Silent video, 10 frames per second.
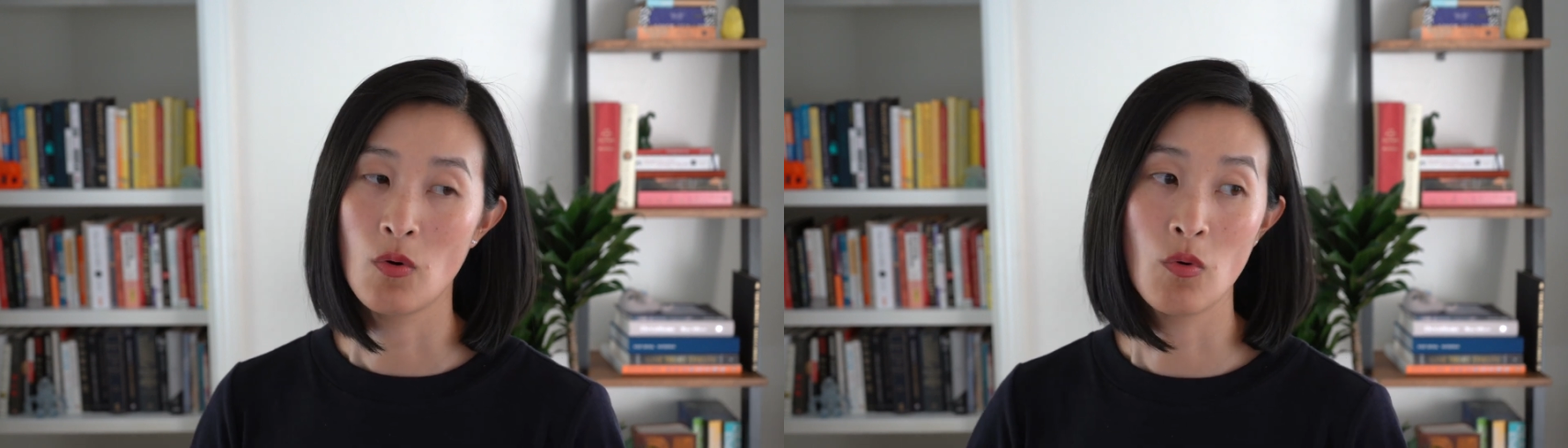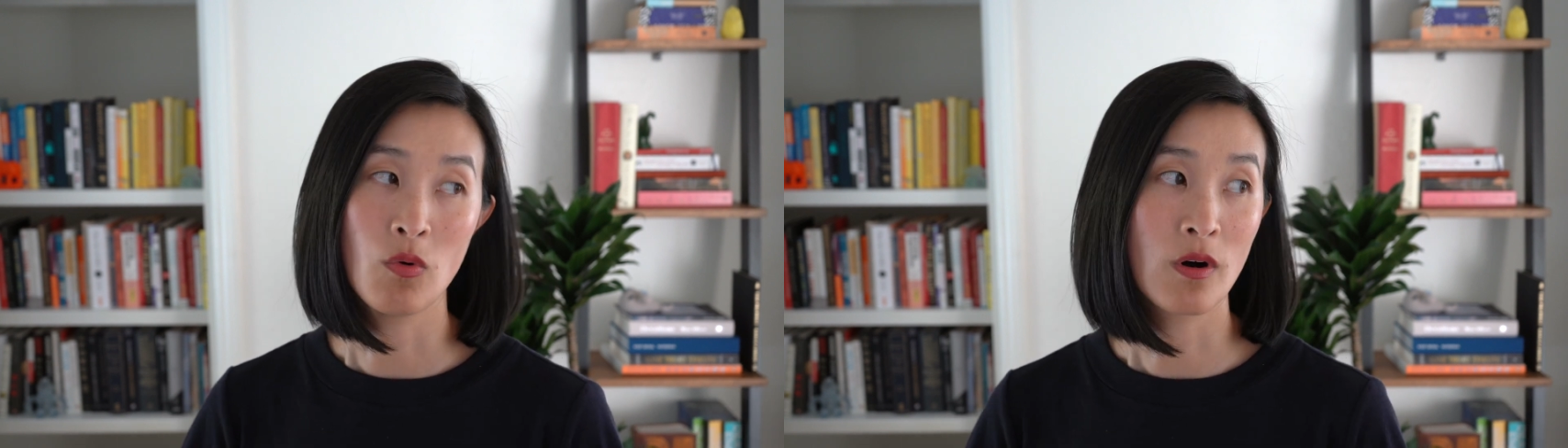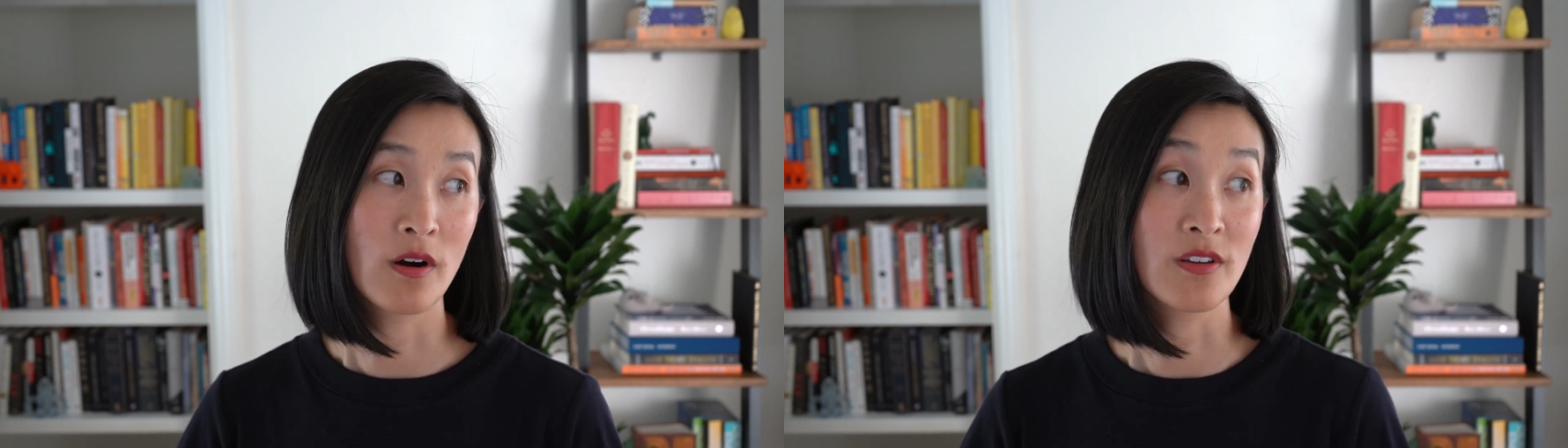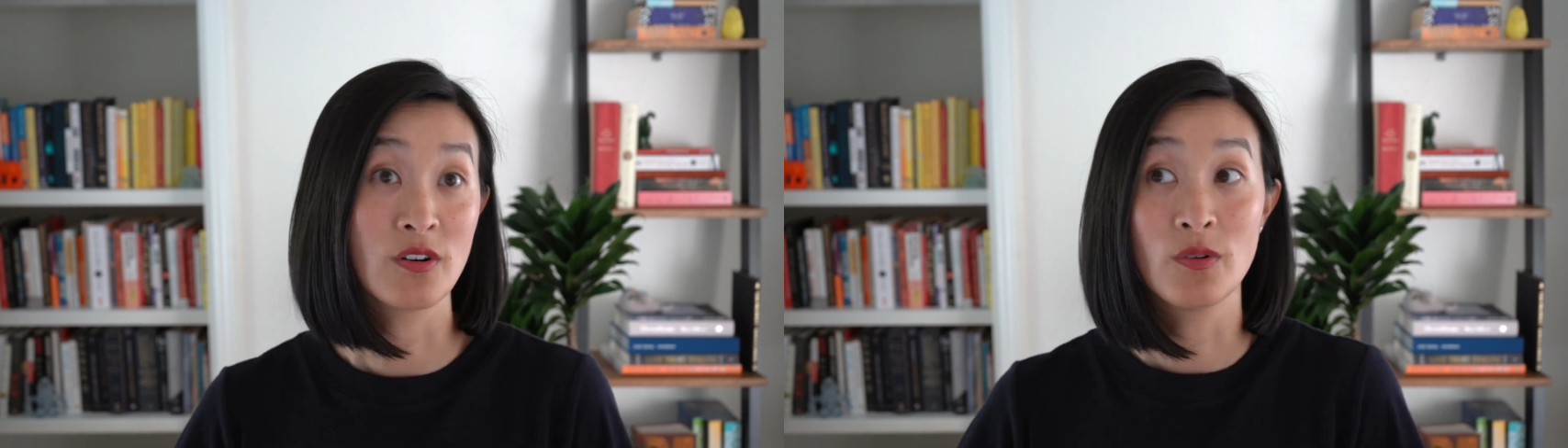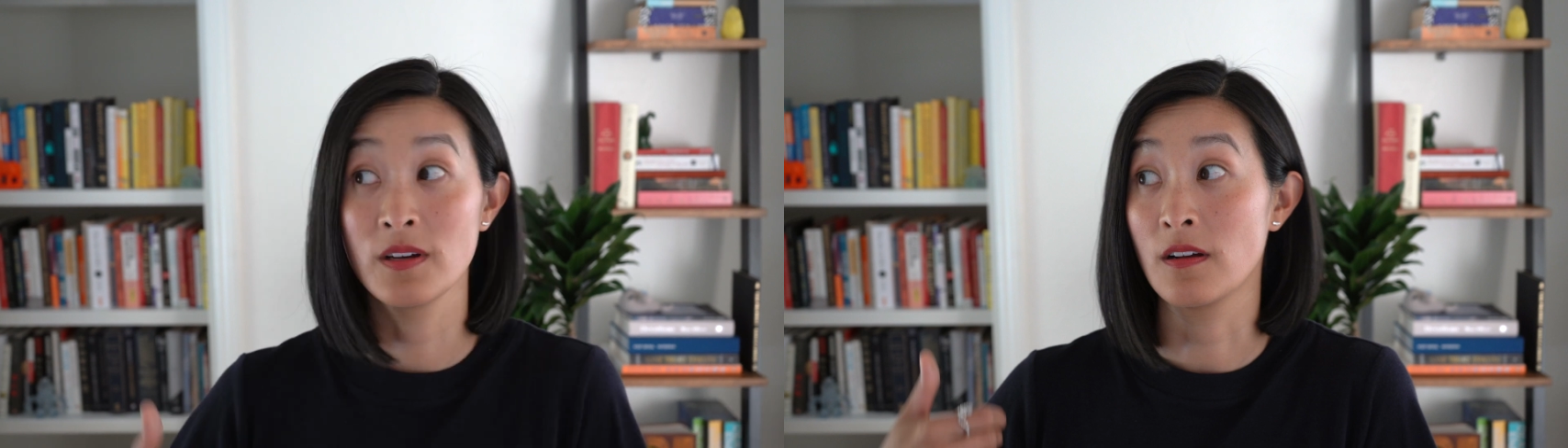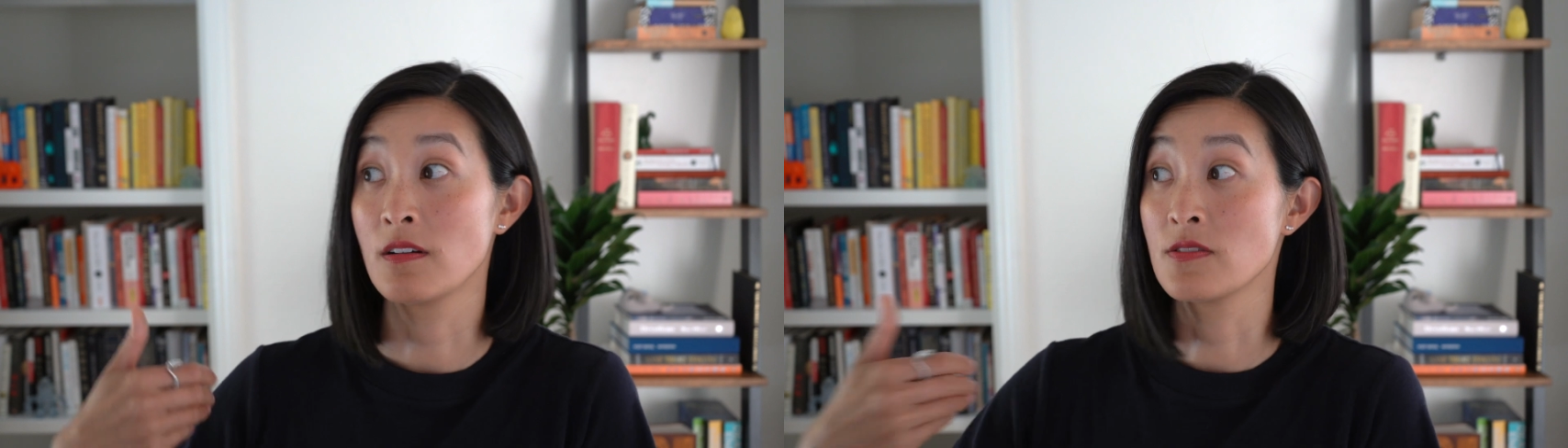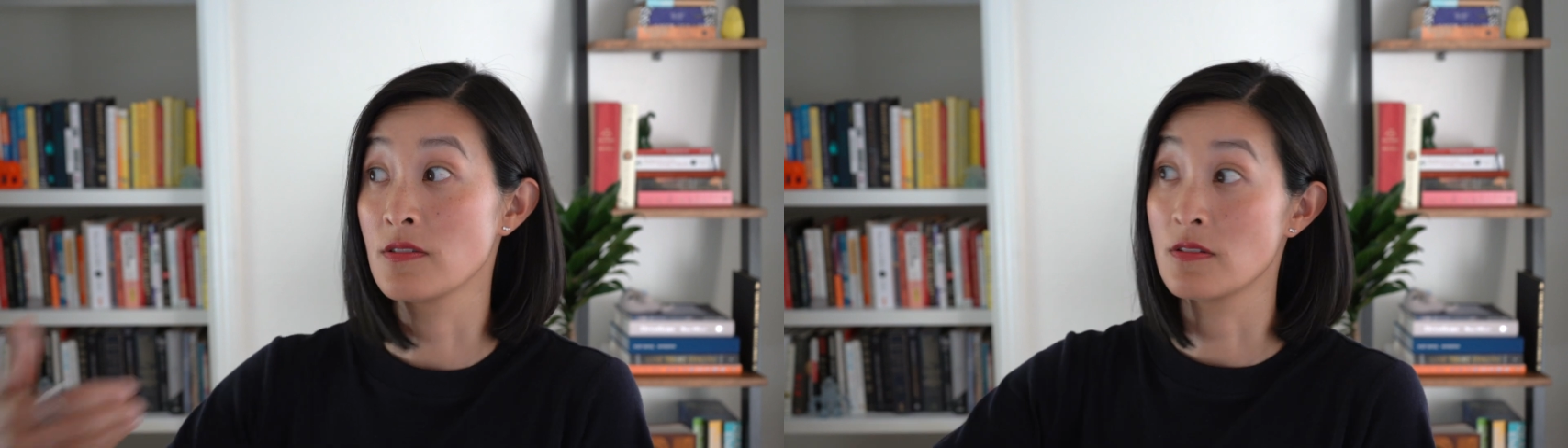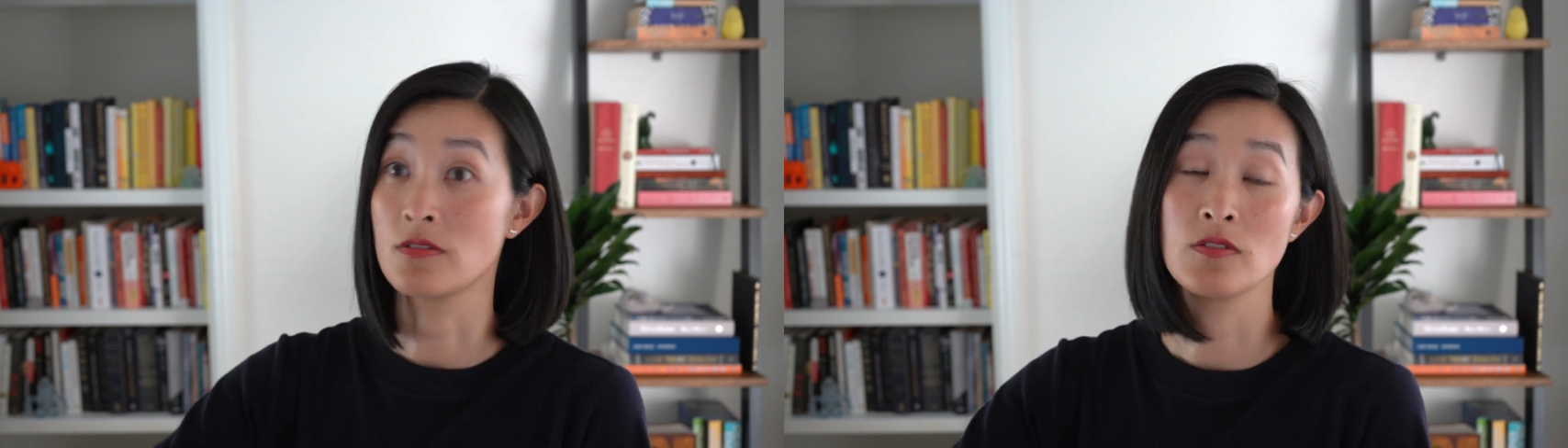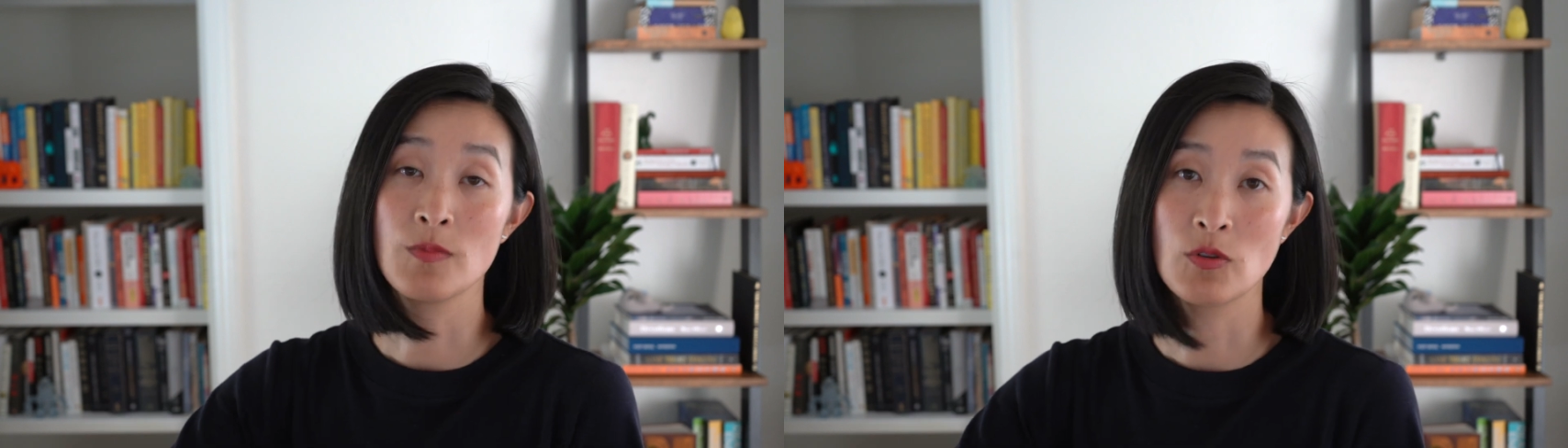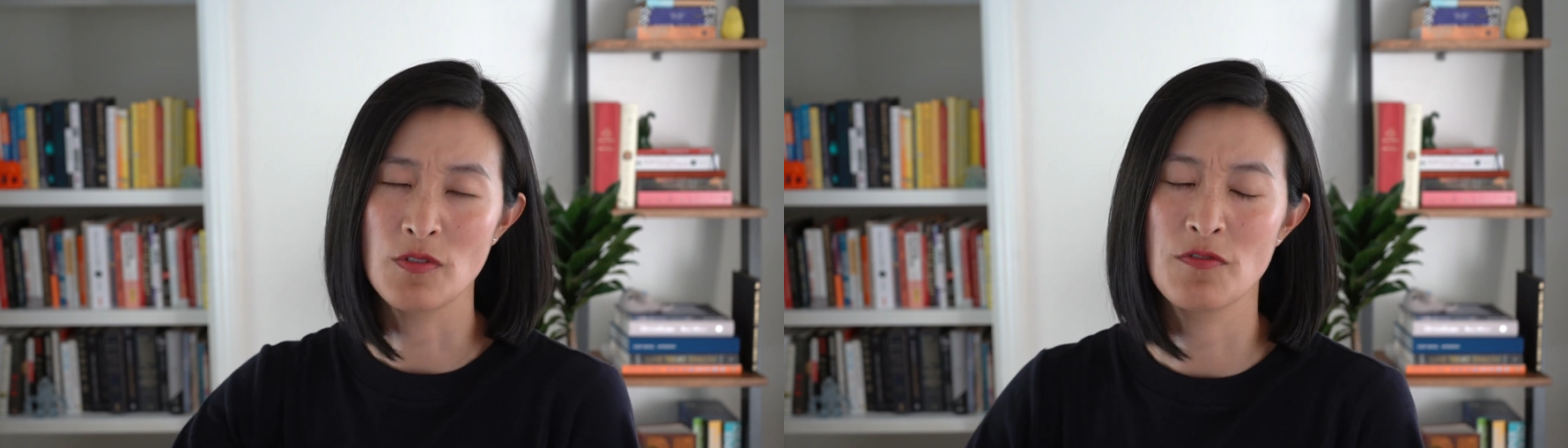Or, you know what, honestly, this is the
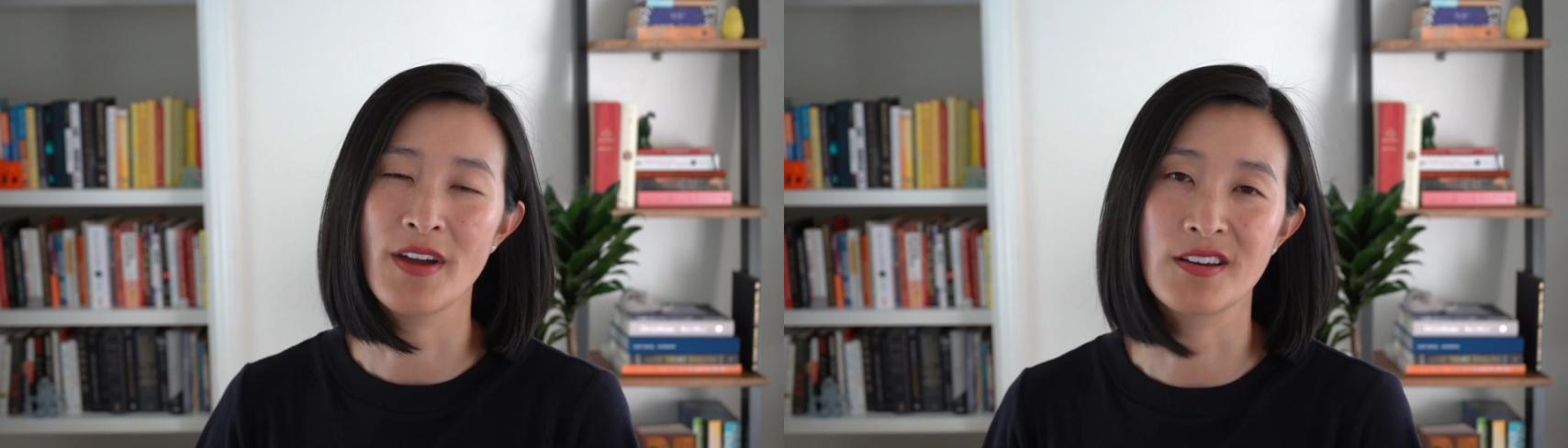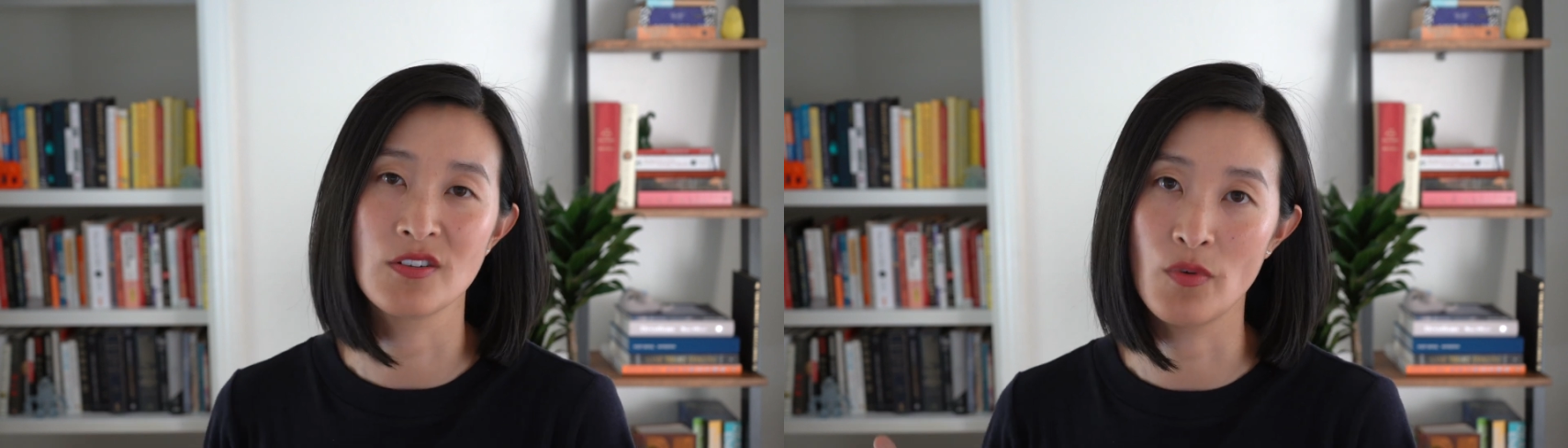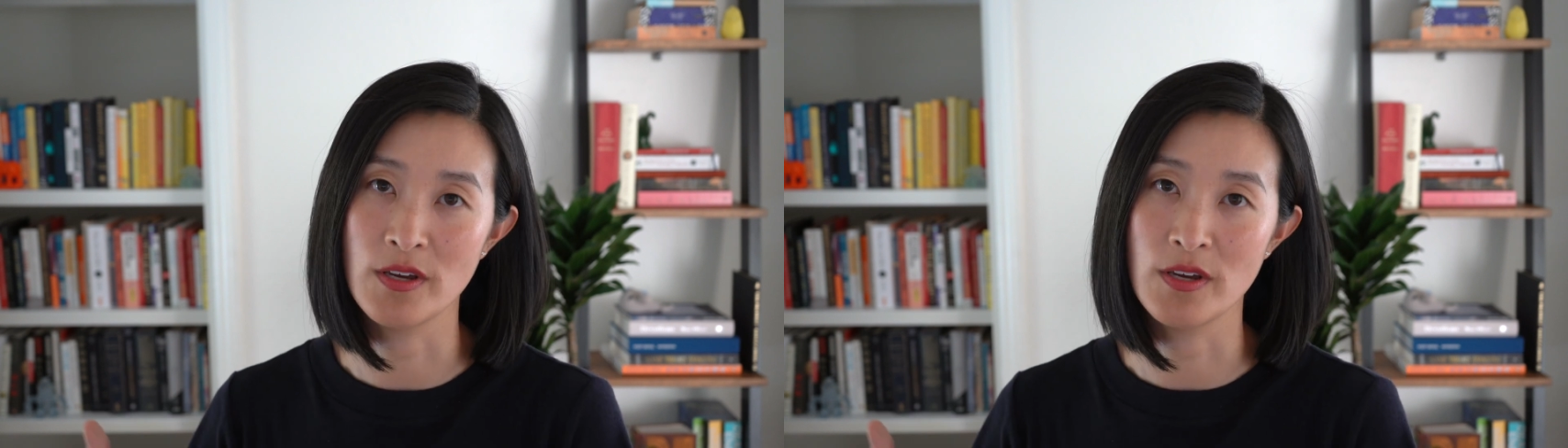most effective